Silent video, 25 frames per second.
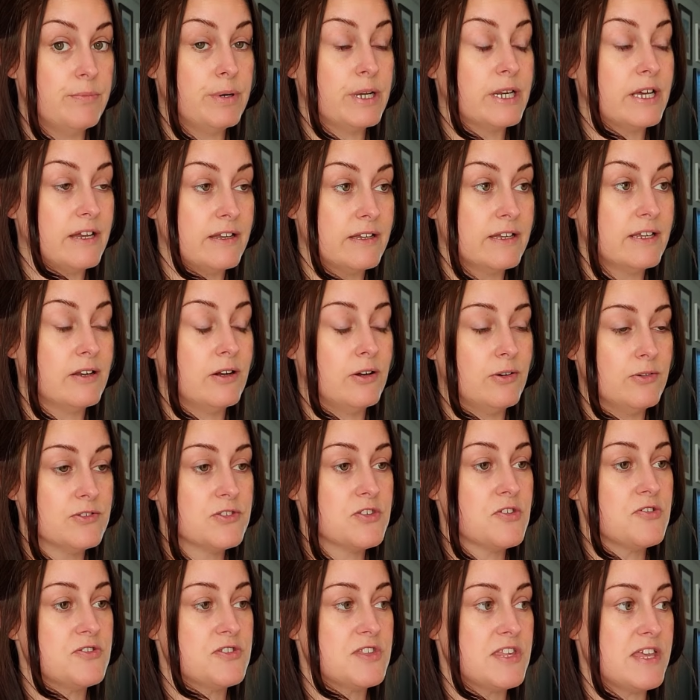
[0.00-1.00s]
but I can
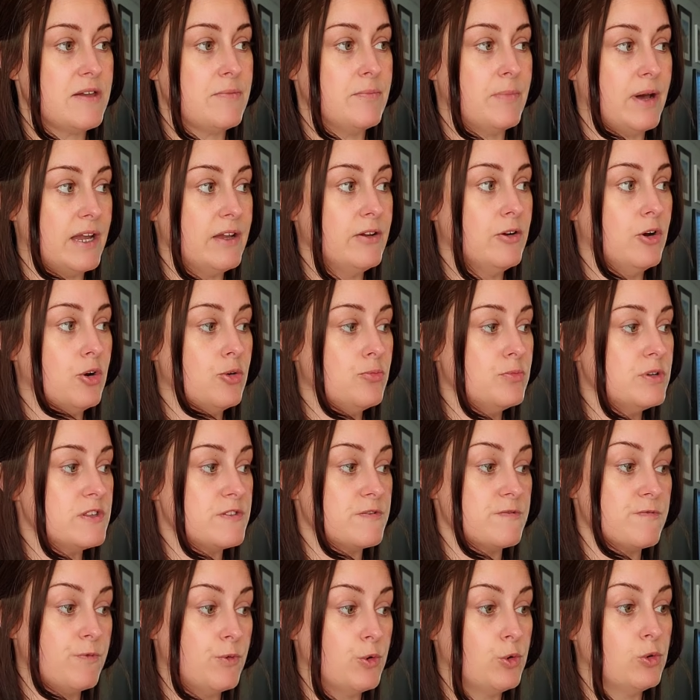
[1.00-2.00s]
also say my home
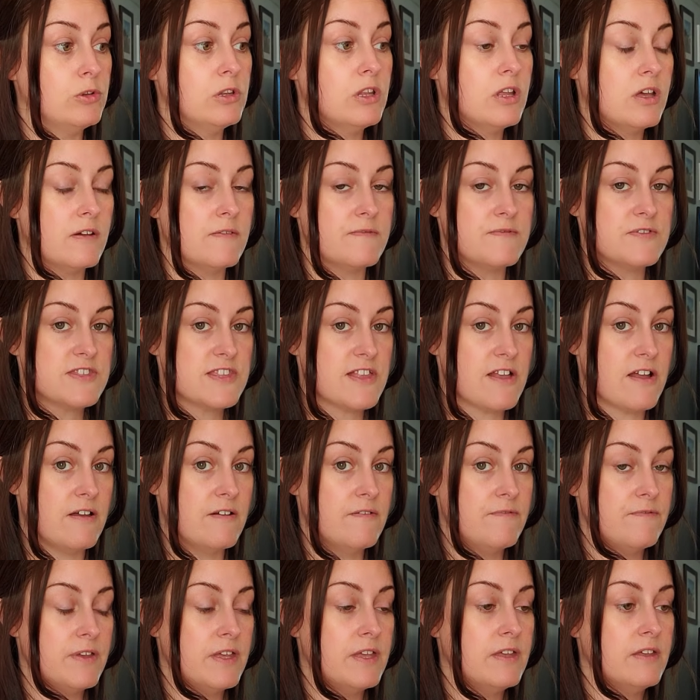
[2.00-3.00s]
is full of stuff